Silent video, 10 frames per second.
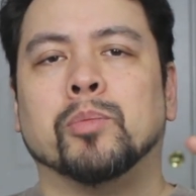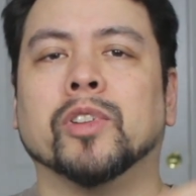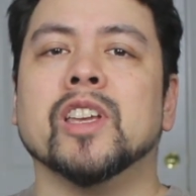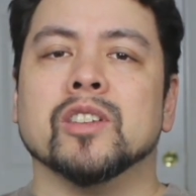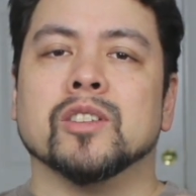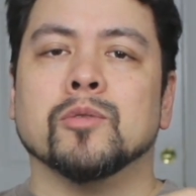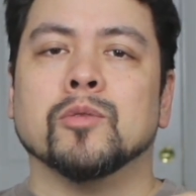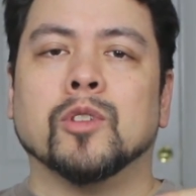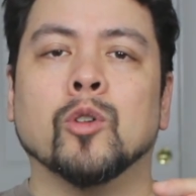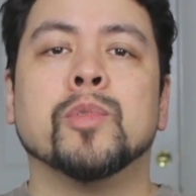please
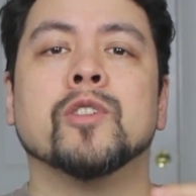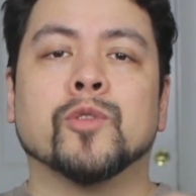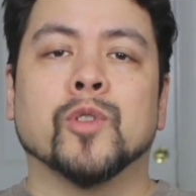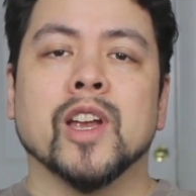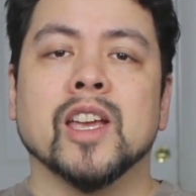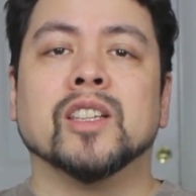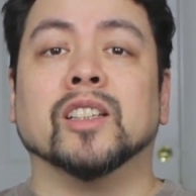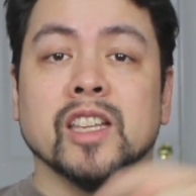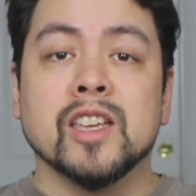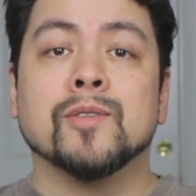don't be afraid to
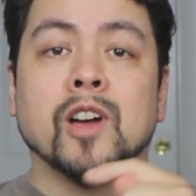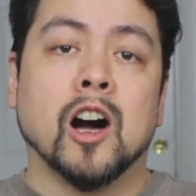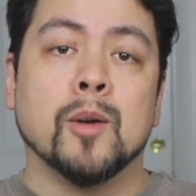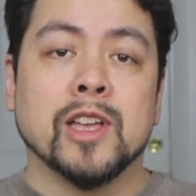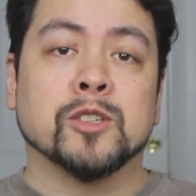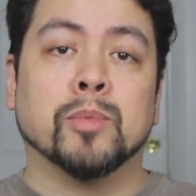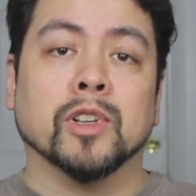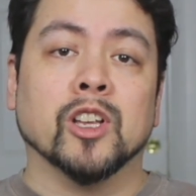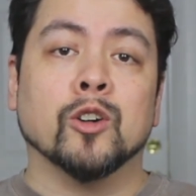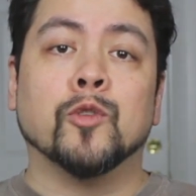leave comments
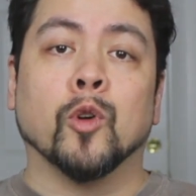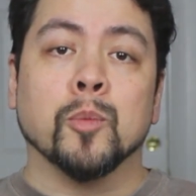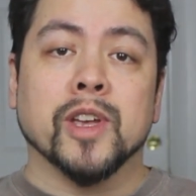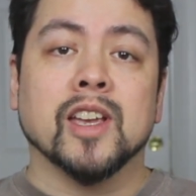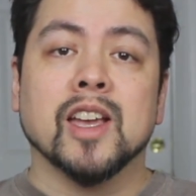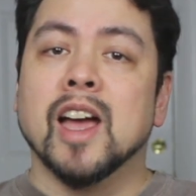below for me.